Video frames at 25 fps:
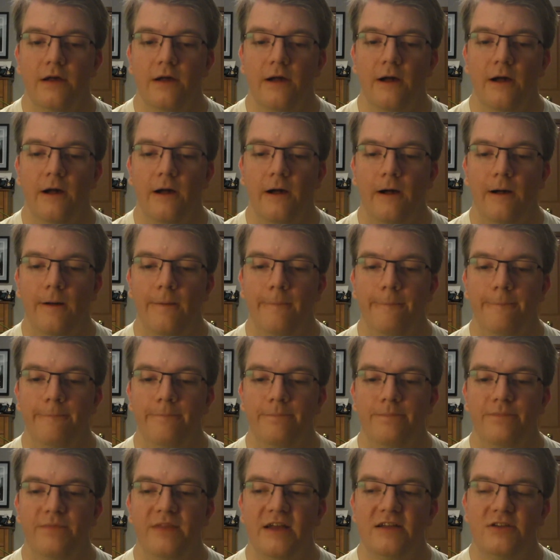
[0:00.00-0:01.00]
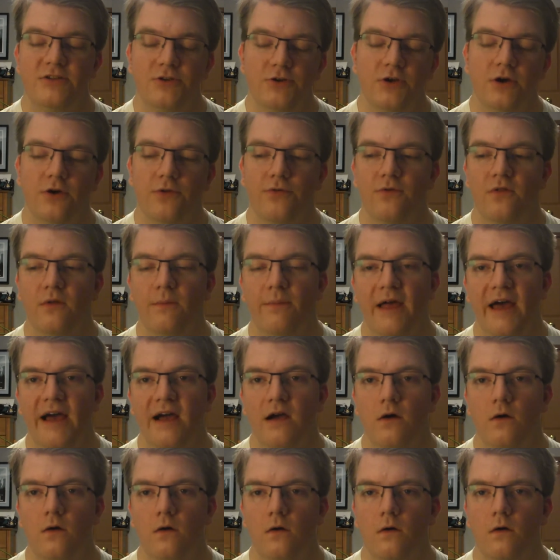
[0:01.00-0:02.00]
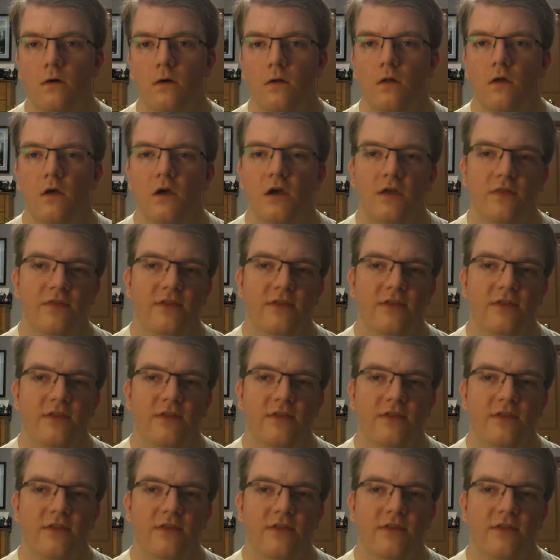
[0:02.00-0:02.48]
They do go through the black hole.